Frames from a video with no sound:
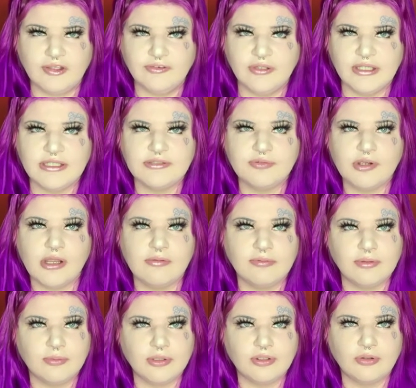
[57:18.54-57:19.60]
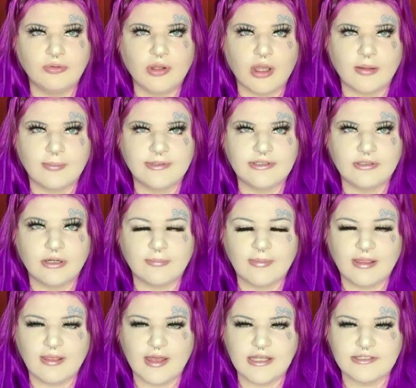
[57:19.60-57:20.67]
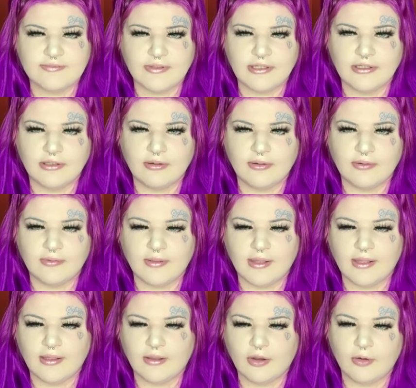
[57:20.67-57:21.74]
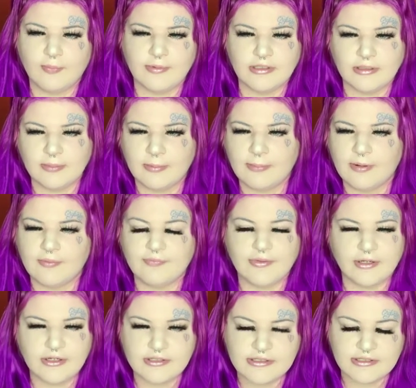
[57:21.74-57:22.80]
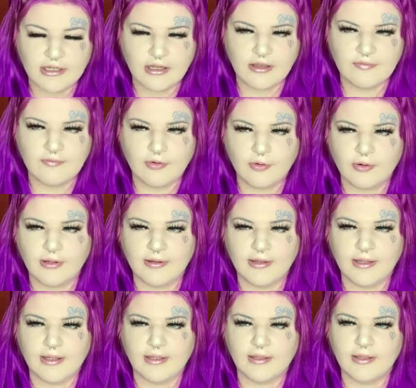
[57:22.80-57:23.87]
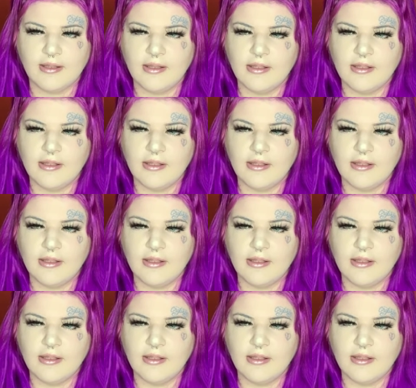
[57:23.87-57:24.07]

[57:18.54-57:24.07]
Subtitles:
Thanks for everyone who commented on my last video and, like, opened up about their stuff or, like,